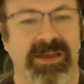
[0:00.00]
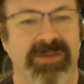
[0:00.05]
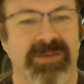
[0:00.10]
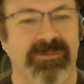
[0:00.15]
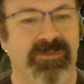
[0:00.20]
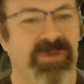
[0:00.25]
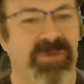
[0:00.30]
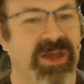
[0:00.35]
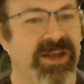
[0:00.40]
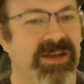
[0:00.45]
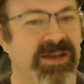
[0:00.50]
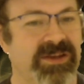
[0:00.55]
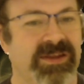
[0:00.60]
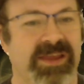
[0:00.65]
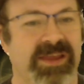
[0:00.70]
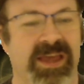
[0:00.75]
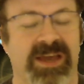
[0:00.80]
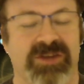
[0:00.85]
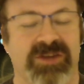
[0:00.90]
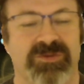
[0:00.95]
Getting to
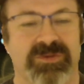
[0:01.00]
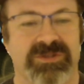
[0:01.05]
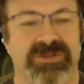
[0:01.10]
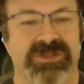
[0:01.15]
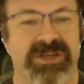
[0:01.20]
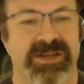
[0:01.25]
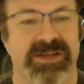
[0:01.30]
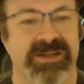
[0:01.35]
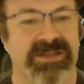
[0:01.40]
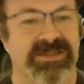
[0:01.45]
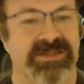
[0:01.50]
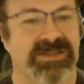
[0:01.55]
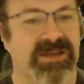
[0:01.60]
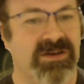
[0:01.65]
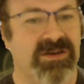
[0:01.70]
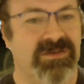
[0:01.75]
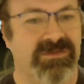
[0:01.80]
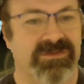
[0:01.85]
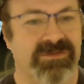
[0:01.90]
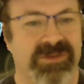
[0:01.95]
the actual site
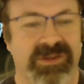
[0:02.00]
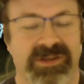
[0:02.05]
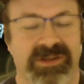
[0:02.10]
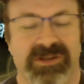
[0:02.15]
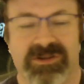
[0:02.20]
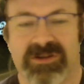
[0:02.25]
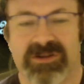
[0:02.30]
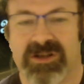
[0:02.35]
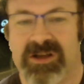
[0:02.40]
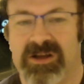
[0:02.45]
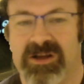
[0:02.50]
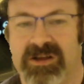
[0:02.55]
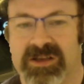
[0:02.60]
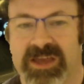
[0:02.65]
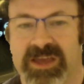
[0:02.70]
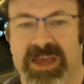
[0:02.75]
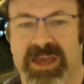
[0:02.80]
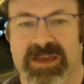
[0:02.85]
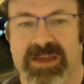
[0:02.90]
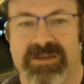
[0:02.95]
itself, the little
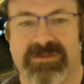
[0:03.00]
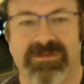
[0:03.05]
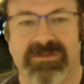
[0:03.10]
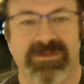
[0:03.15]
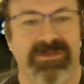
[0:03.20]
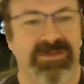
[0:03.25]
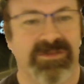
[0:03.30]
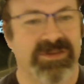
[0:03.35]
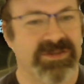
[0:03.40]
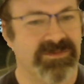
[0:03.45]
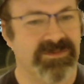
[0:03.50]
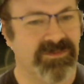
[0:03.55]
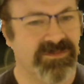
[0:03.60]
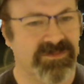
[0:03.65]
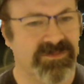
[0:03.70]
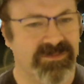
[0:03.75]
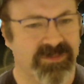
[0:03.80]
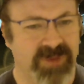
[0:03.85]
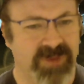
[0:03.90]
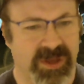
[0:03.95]
concave
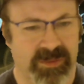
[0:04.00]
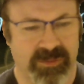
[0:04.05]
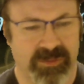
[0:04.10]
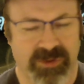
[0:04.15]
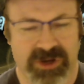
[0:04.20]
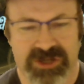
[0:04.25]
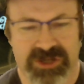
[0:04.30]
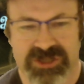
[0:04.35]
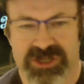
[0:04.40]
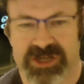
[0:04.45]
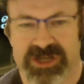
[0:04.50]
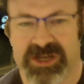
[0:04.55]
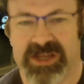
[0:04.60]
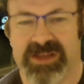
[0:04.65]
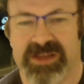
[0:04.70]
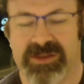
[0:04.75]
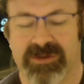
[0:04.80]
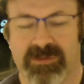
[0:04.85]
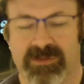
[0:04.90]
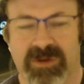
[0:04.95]
impression in
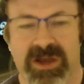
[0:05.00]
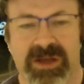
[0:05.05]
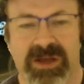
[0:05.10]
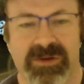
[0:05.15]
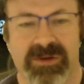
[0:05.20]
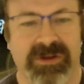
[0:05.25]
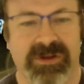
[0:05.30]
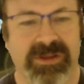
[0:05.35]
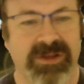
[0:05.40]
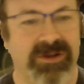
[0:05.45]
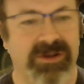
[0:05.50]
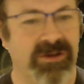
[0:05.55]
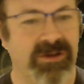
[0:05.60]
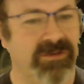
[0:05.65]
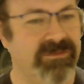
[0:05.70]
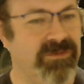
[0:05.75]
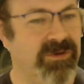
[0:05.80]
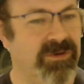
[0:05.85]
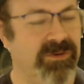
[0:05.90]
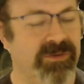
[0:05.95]
the ground, they took a
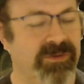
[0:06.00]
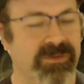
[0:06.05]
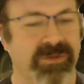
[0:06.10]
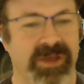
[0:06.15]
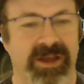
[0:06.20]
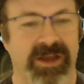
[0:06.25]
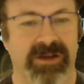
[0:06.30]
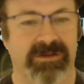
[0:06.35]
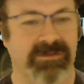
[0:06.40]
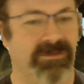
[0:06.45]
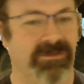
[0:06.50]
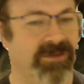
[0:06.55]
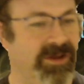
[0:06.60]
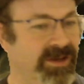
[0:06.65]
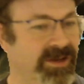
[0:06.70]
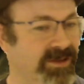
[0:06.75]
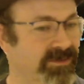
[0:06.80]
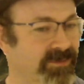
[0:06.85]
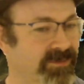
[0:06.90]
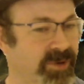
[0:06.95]
photo there, finding
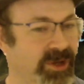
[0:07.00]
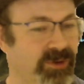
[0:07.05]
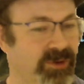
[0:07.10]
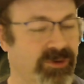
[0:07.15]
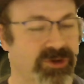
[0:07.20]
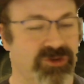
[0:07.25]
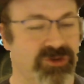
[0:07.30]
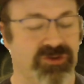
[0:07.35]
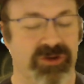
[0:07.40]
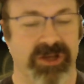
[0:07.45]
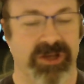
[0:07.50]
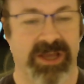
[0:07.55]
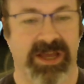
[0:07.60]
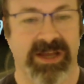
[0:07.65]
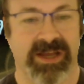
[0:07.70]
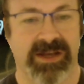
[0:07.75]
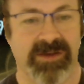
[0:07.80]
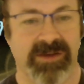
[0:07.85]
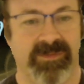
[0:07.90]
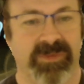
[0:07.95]
the red creature
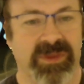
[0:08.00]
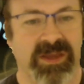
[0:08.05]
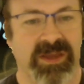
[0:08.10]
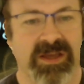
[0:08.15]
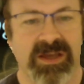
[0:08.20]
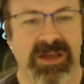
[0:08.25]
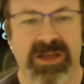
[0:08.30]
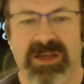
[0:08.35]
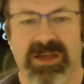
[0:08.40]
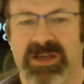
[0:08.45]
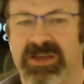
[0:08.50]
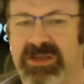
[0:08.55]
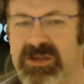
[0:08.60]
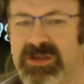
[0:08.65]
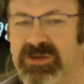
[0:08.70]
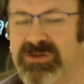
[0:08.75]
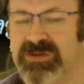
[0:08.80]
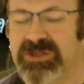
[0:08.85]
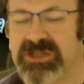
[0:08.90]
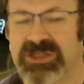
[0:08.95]
again.
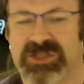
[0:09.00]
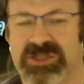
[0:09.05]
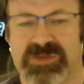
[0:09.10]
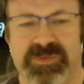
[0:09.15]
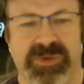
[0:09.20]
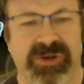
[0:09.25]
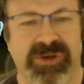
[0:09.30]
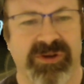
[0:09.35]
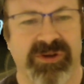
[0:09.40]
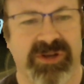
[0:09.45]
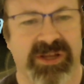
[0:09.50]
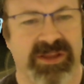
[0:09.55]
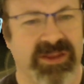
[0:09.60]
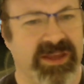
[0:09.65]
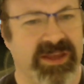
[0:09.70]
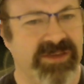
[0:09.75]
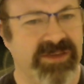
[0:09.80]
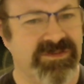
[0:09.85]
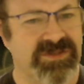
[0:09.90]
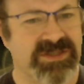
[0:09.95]
Using spirit and
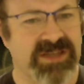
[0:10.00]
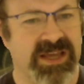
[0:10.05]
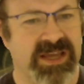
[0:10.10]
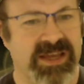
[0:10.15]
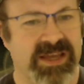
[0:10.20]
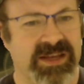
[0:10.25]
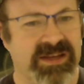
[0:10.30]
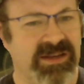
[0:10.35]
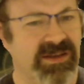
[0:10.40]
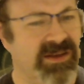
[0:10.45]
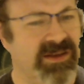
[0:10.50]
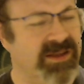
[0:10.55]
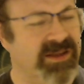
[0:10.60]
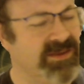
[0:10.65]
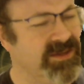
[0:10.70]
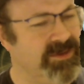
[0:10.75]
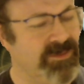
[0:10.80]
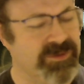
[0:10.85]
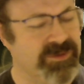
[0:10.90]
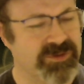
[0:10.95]
life sight,
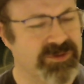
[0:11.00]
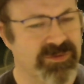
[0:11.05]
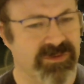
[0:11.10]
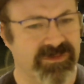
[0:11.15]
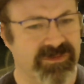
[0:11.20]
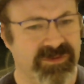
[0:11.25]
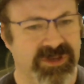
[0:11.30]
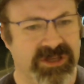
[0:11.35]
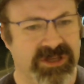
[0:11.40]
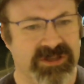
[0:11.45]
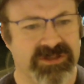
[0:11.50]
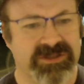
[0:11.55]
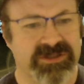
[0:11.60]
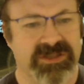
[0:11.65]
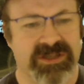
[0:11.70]
nothing was revealed.